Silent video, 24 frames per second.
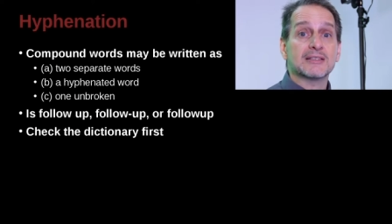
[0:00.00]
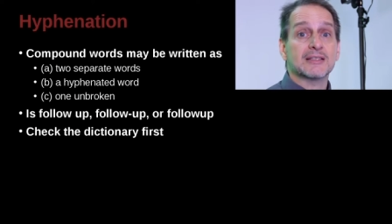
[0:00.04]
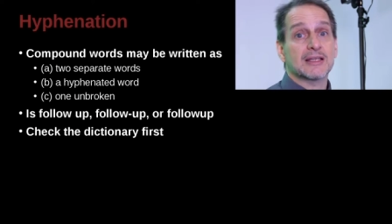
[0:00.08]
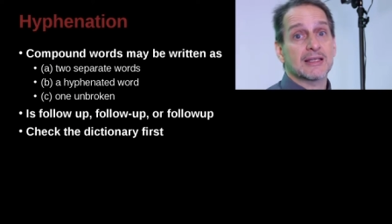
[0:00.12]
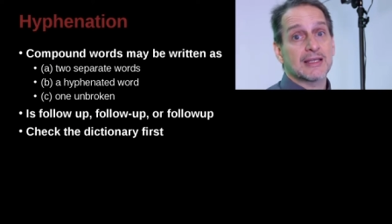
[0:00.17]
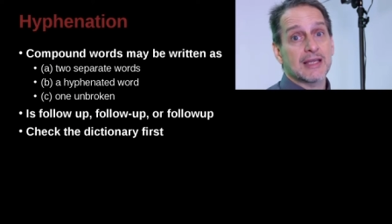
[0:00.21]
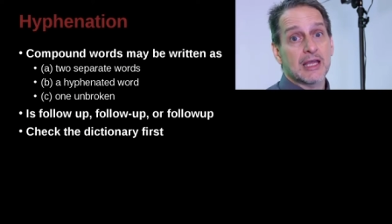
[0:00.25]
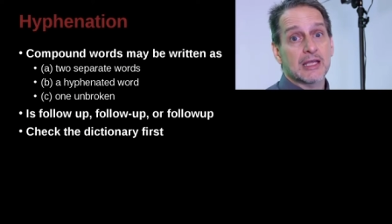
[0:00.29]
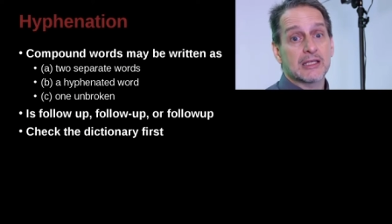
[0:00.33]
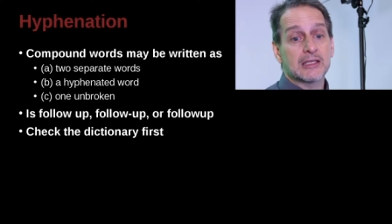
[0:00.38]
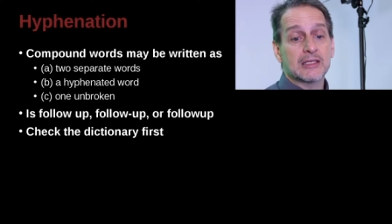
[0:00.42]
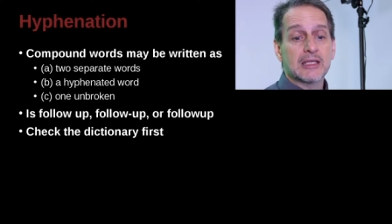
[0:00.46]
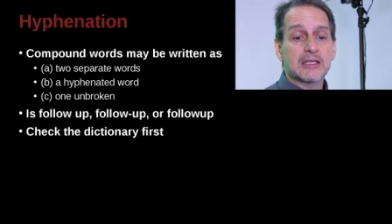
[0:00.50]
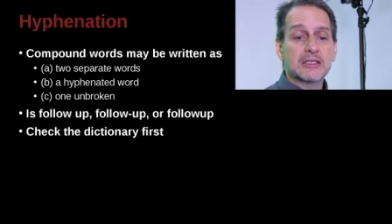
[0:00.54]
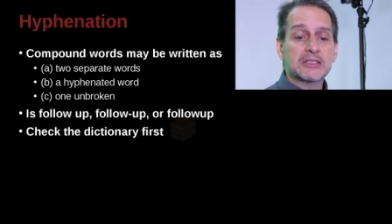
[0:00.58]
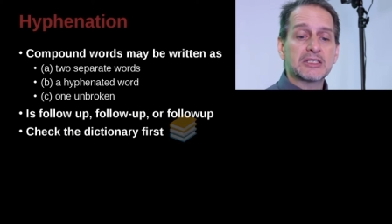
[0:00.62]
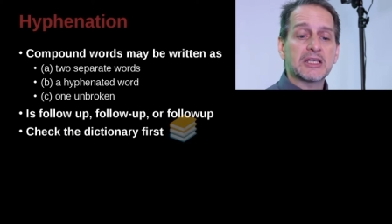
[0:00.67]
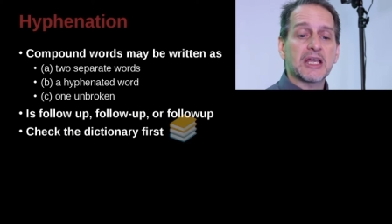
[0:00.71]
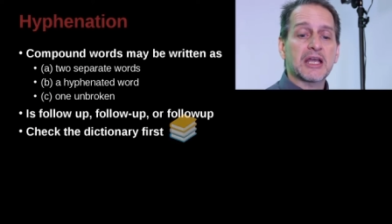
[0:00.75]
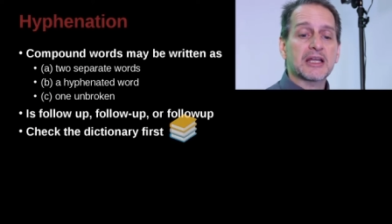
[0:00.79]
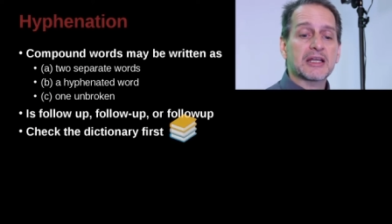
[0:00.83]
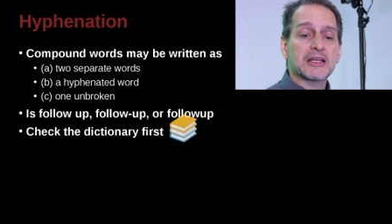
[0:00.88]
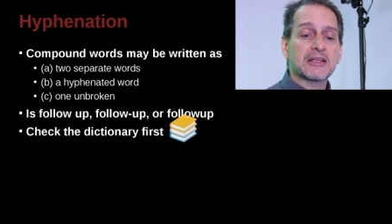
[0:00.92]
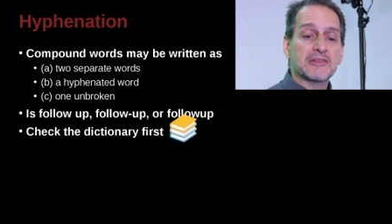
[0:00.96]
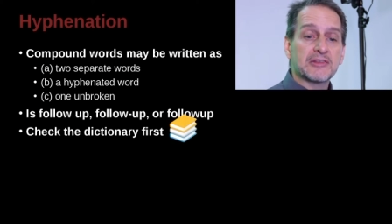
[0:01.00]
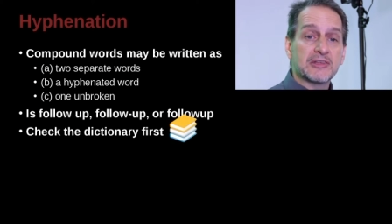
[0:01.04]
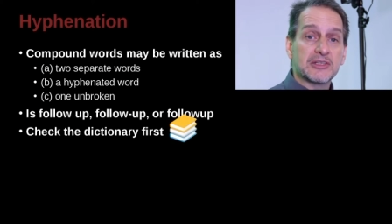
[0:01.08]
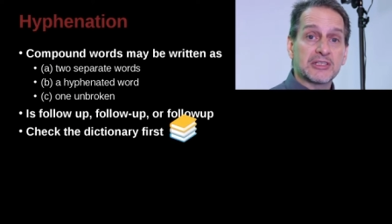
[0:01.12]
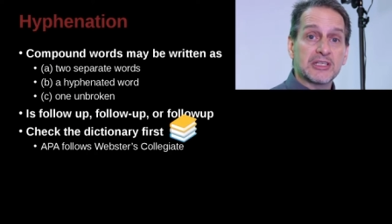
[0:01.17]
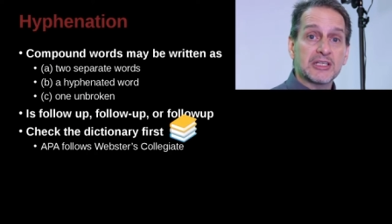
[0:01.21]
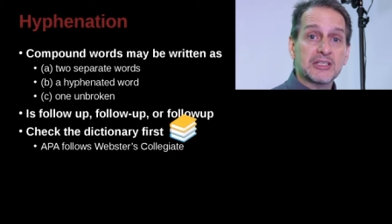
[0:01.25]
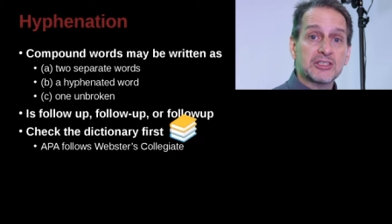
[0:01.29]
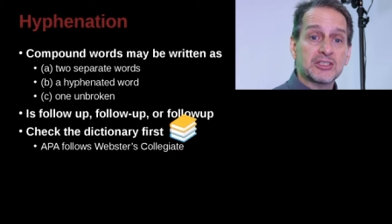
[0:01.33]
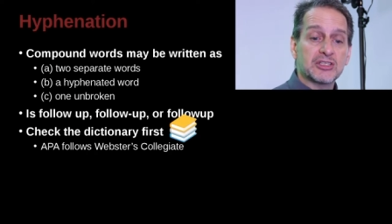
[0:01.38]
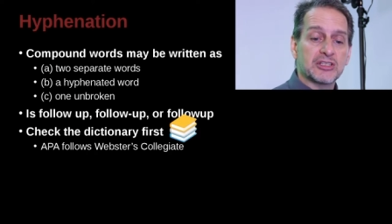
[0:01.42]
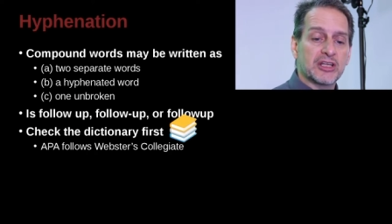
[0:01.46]
Again, check the
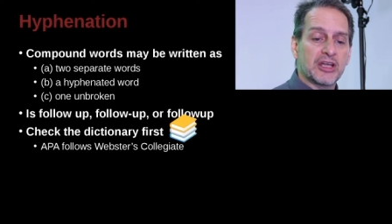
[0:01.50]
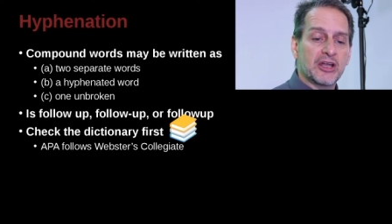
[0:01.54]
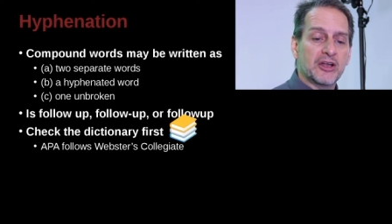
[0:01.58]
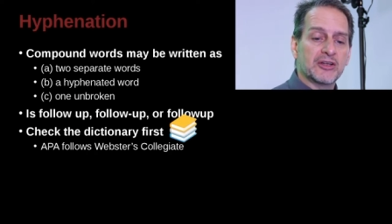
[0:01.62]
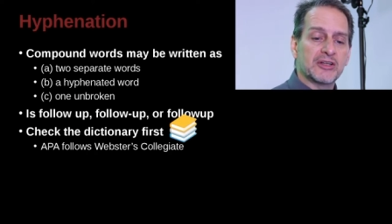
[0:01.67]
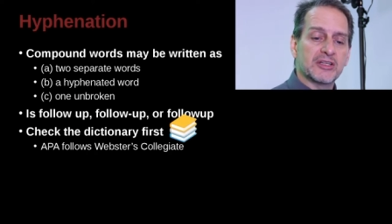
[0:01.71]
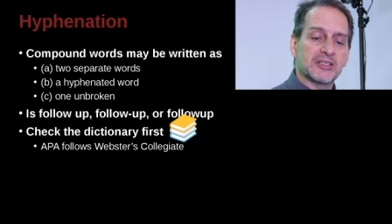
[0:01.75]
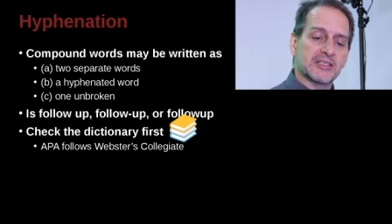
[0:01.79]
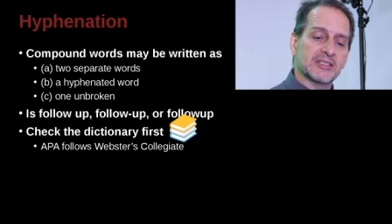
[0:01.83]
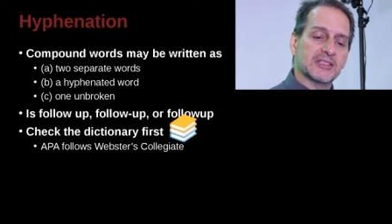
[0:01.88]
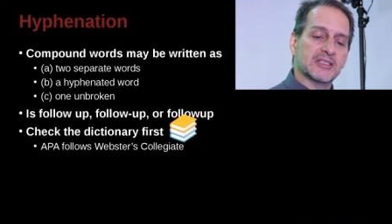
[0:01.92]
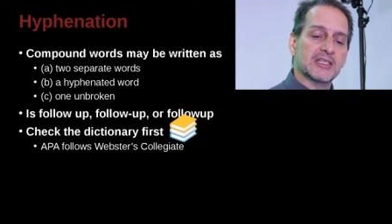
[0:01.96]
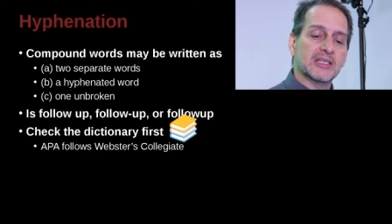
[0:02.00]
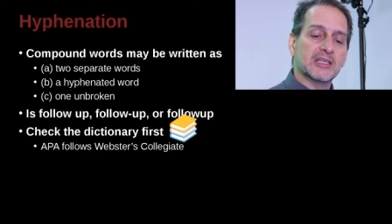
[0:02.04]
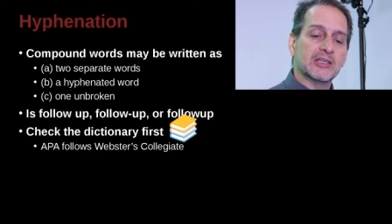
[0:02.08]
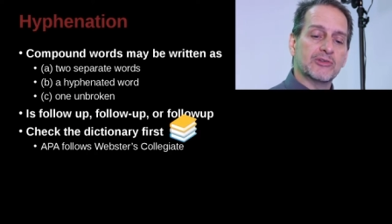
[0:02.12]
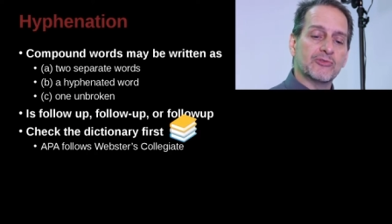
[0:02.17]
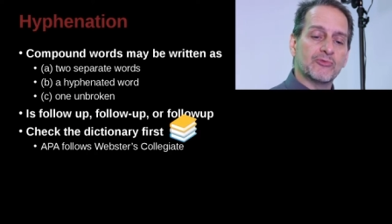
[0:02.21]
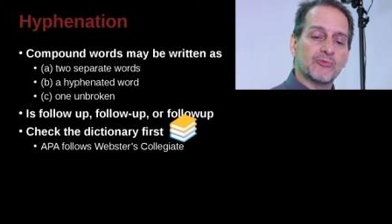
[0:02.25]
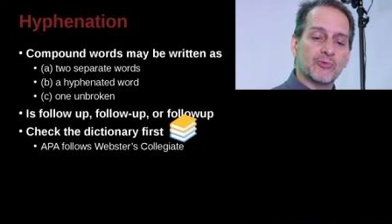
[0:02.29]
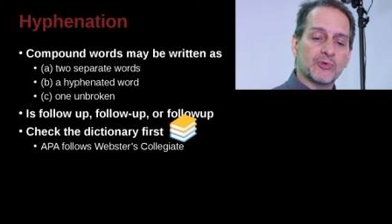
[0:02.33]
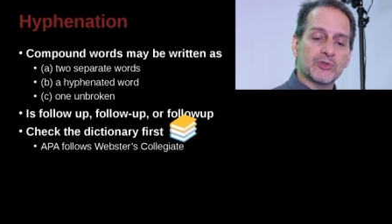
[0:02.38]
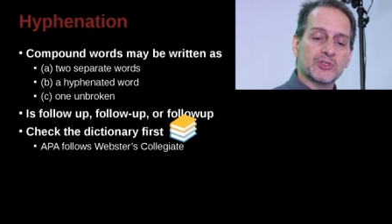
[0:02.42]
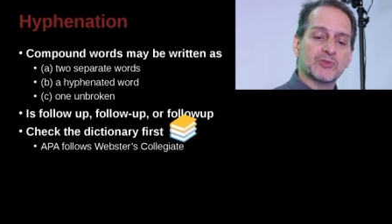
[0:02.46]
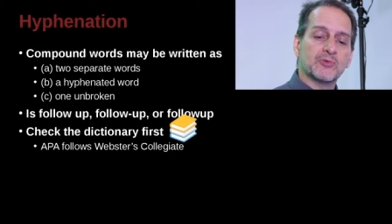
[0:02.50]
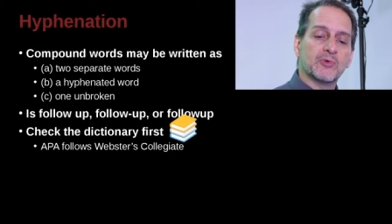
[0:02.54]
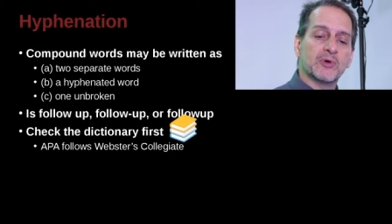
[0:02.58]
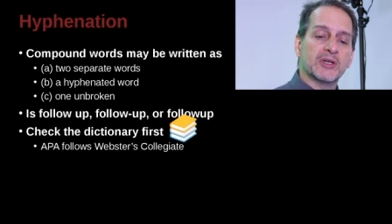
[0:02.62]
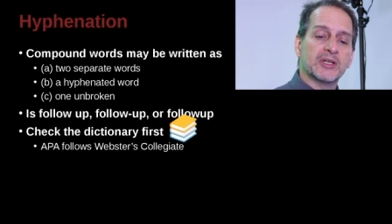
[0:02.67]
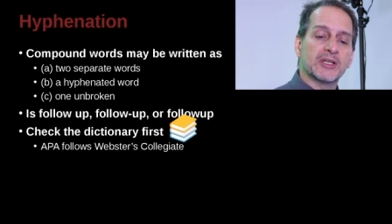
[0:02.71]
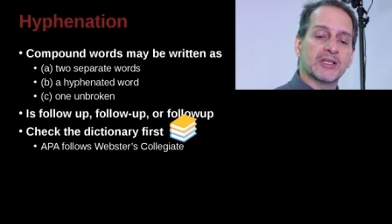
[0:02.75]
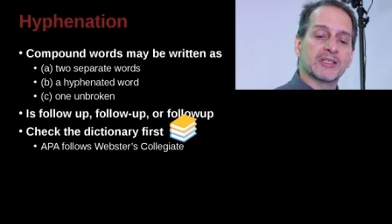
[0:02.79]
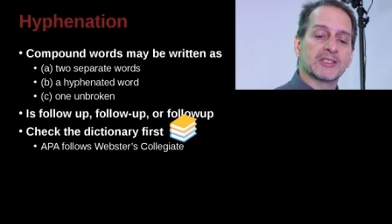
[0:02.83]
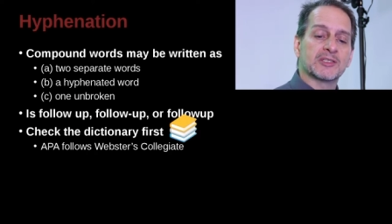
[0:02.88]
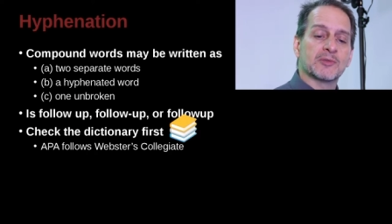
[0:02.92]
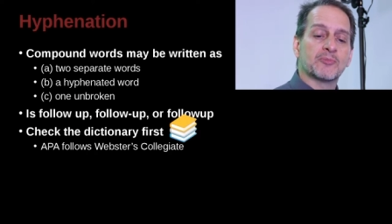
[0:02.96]
dictionary to see which
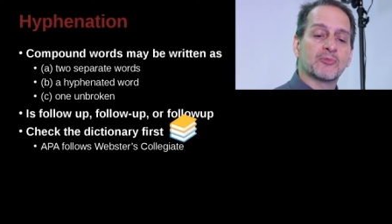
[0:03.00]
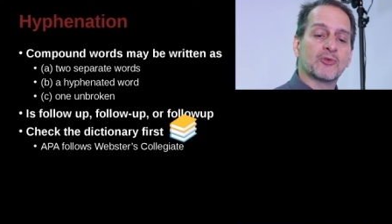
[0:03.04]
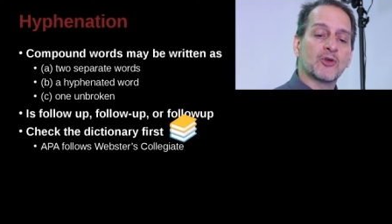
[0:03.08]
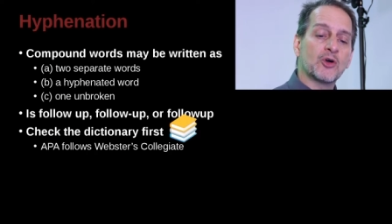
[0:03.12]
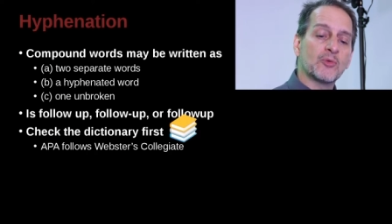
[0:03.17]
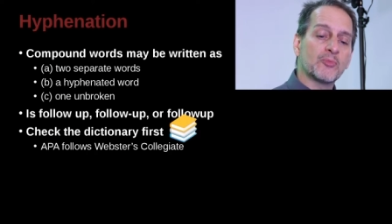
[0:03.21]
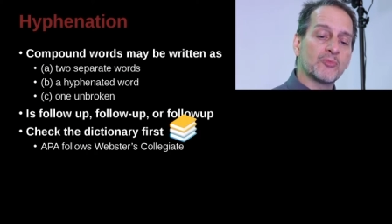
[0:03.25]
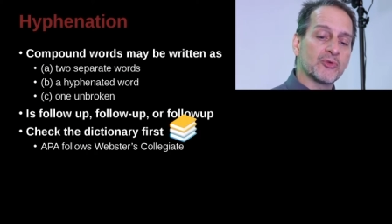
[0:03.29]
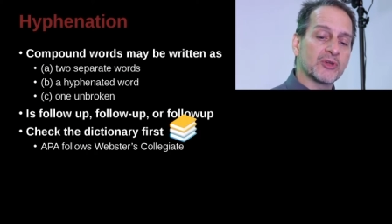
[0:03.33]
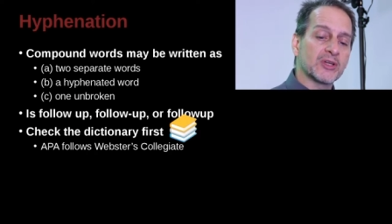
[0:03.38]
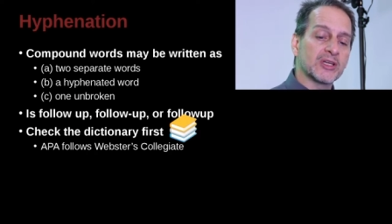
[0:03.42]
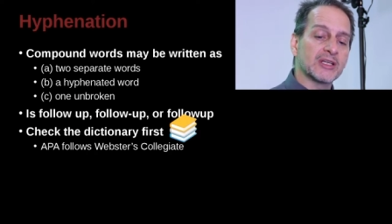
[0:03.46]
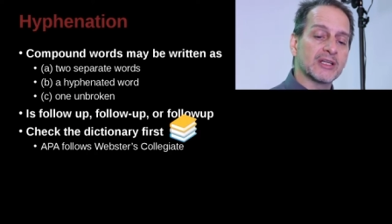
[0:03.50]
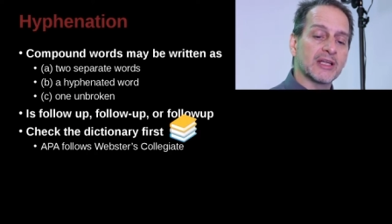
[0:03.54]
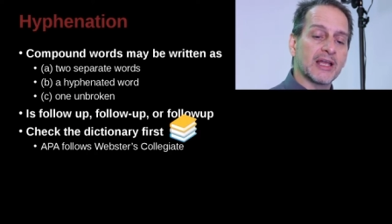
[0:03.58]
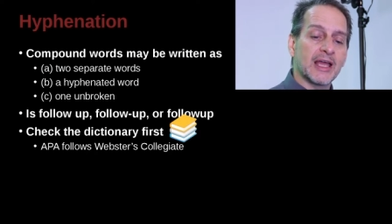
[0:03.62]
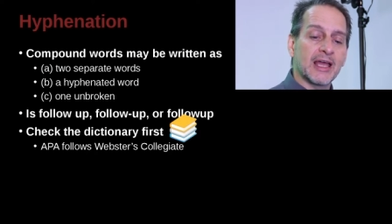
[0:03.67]
one is appropriate,